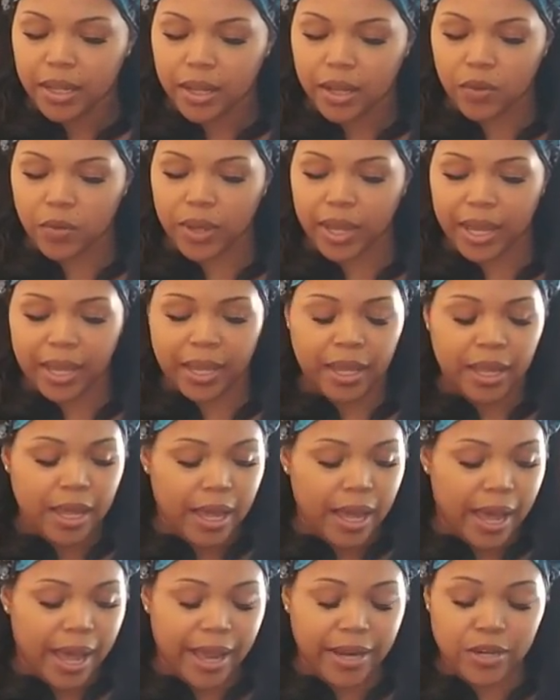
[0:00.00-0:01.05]
Okay.
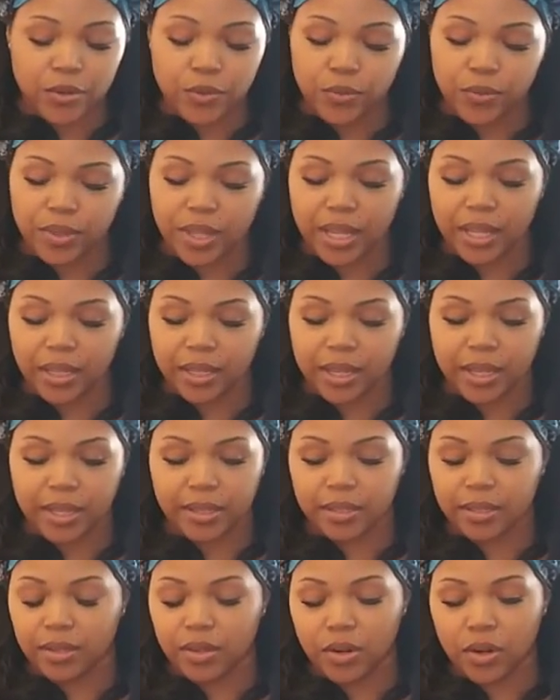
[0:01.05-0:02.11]
I do think
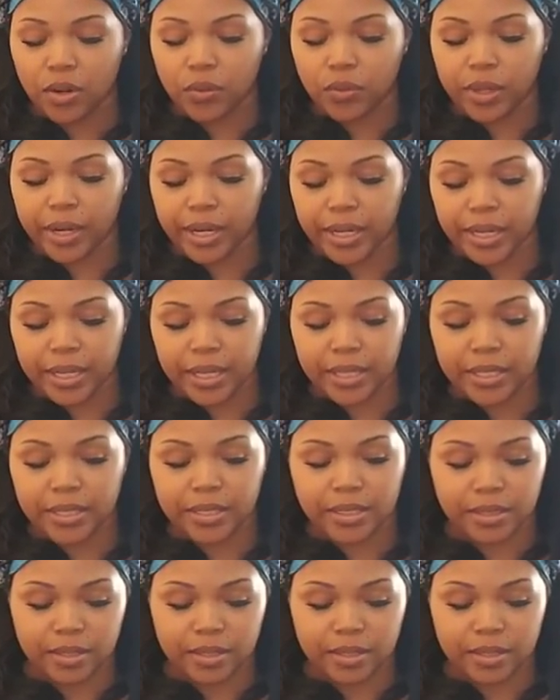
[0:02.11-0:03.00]
that, you know, there is